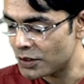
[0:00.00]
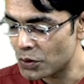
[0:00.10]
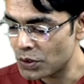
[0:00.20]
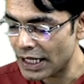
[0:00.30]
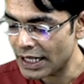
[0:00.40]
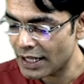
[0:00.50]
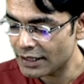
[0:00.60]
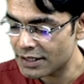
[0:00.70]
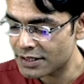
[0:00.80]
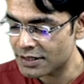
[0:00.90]
taking
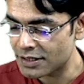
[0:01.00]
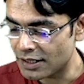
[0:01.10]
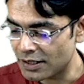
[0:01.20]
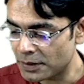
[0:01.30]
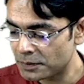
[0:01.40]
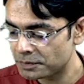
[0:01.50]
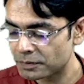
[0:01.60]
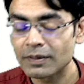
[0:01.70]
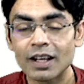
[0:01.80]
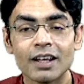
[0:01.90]
this
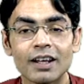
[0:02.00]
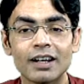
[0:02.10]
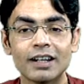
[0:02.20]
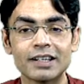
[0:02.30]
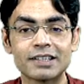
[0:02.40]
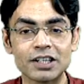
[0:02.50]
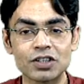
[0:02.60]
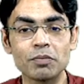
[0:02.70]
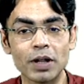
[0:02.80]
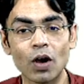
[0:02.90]

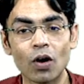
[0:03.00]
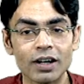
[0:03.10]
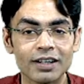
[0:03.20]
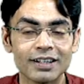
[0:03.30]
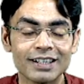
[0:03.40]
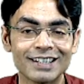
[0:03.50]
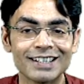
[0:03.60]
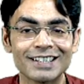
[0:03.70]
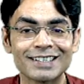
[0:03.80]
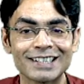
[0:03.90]
session beyond
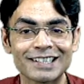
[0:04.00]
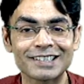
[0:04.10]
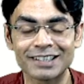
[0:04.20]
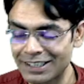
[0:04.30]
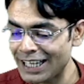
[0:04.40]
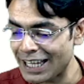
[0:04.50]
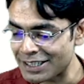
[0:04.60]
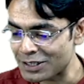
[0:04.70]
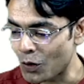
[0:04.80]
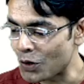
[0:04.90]
6:30.
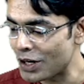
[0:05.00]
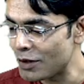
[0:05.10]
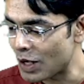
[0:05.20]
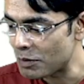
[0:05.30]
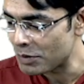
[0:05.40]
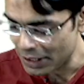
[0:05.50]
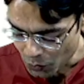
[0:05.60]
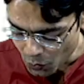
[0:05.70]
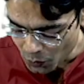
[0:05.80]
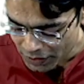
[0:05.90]
It's already 1 minute over,